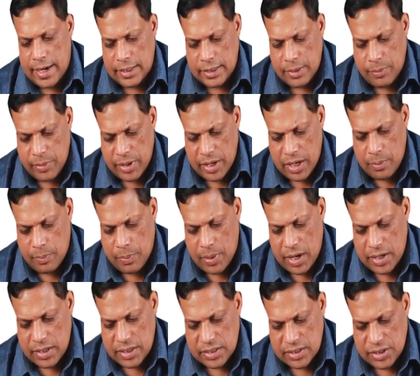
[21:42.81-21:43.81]
and the middle
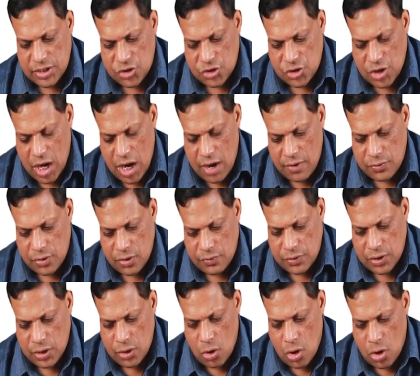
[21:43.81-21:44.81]
part is the shaft
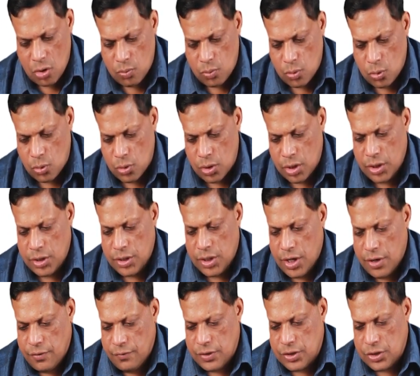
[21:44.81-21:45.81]
of the long bone,
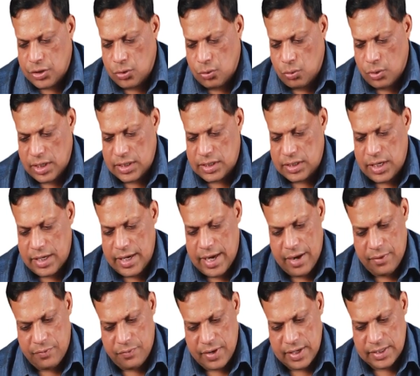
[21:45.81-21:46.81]
which is known as the
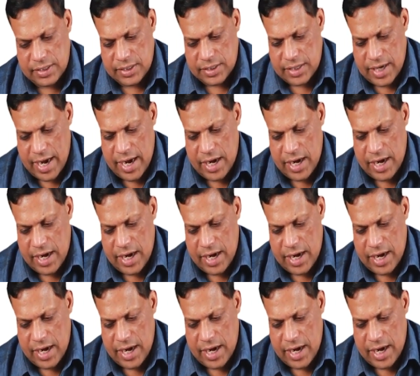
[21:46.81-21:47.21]
diaphysis.